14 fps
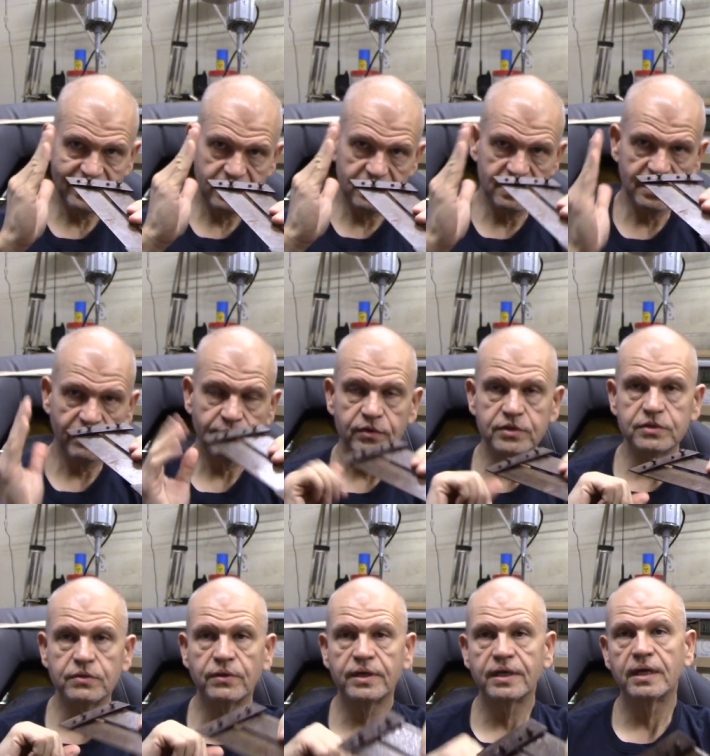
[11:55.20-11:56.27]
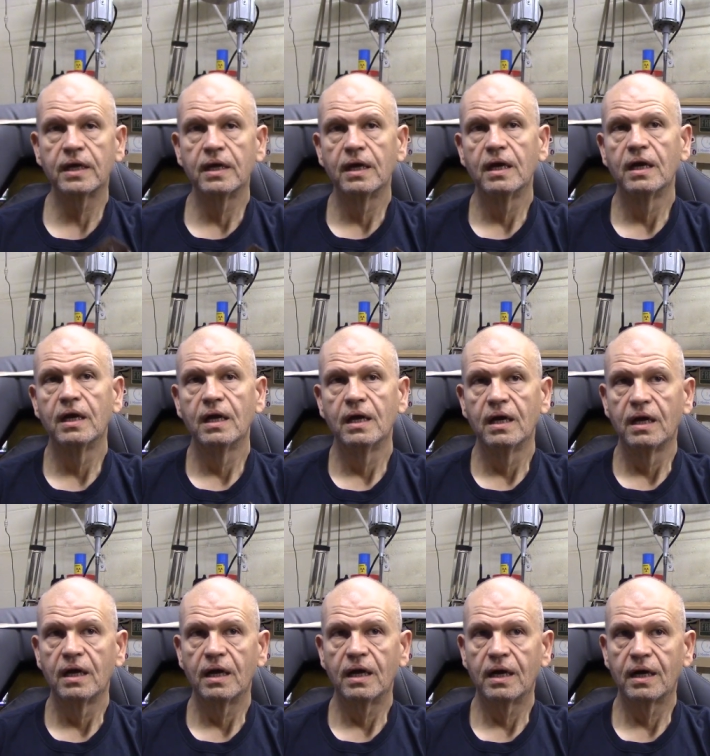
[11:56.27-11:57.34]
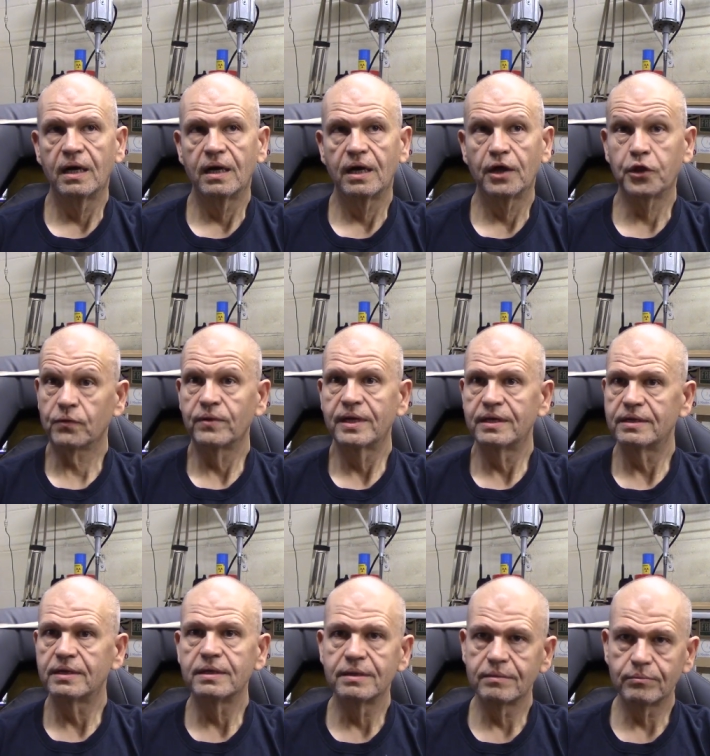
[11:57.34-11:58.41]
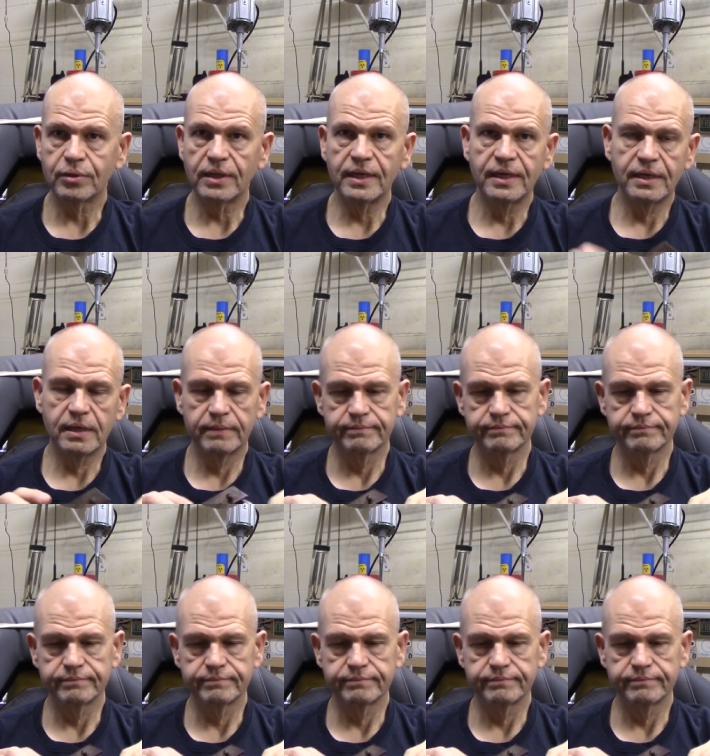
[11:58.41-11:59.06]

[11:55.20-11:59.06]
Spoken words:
leveraged on a threaded plane.